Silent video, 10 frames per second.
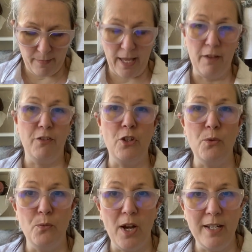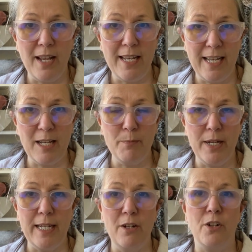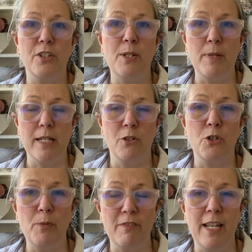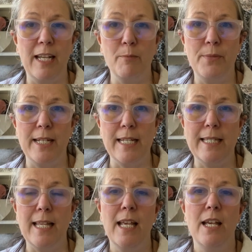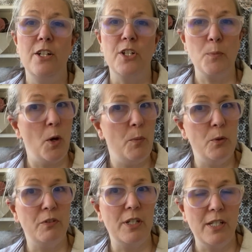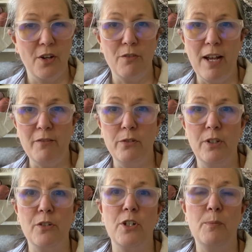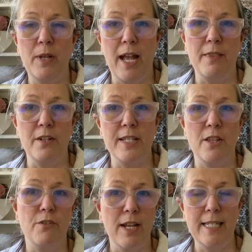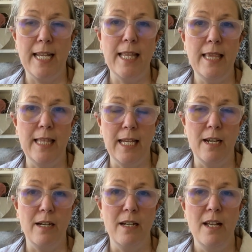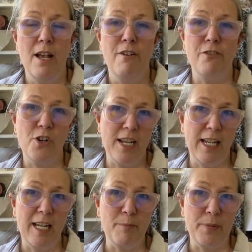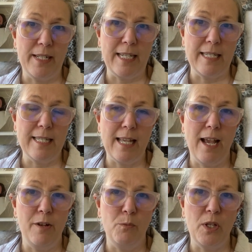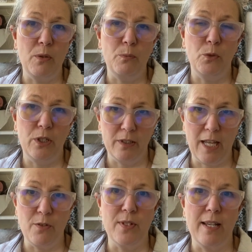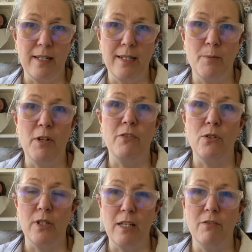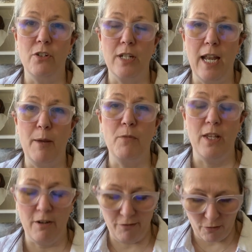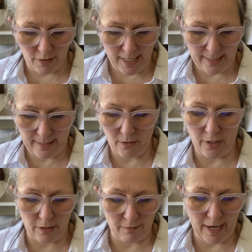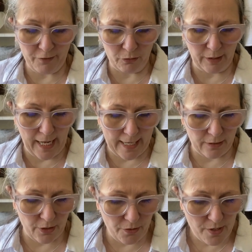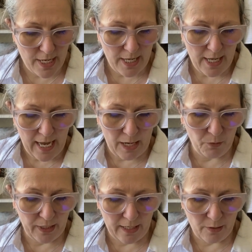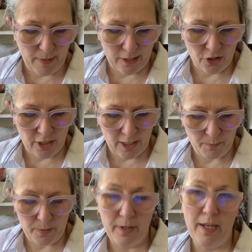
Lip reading: if you want a knitting buddy or to be in a group of knitting buddies, just pop over to our Ravelry group and there's a thread in there for knitting buddies, and we will get you signed up if you leave your name there for us or your Ravelry handle, and we'll get you matched up.